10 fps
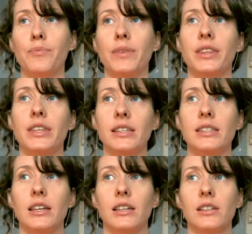this
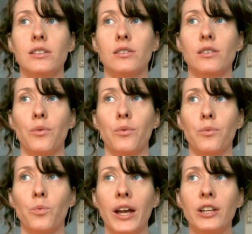is
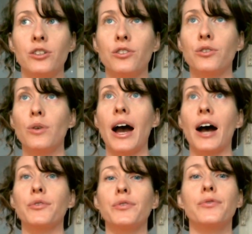when you
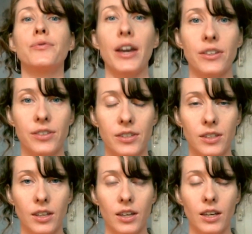have faith
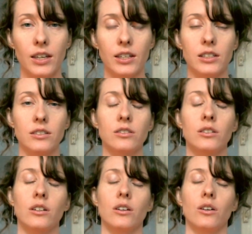in
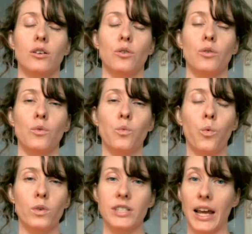
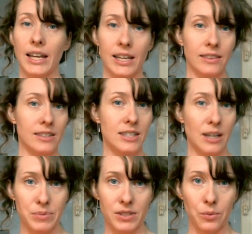taking the
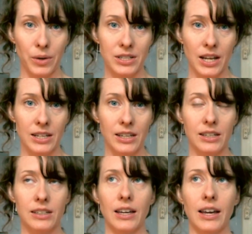steps that we're
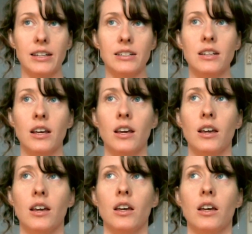taking. And
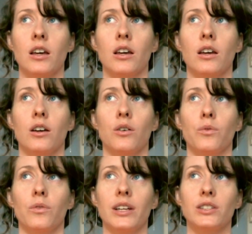
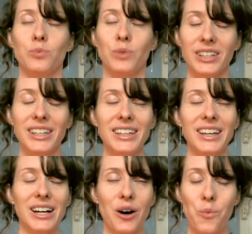it's really
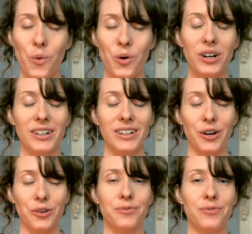a walk
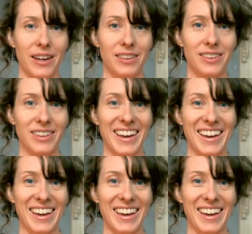of faith.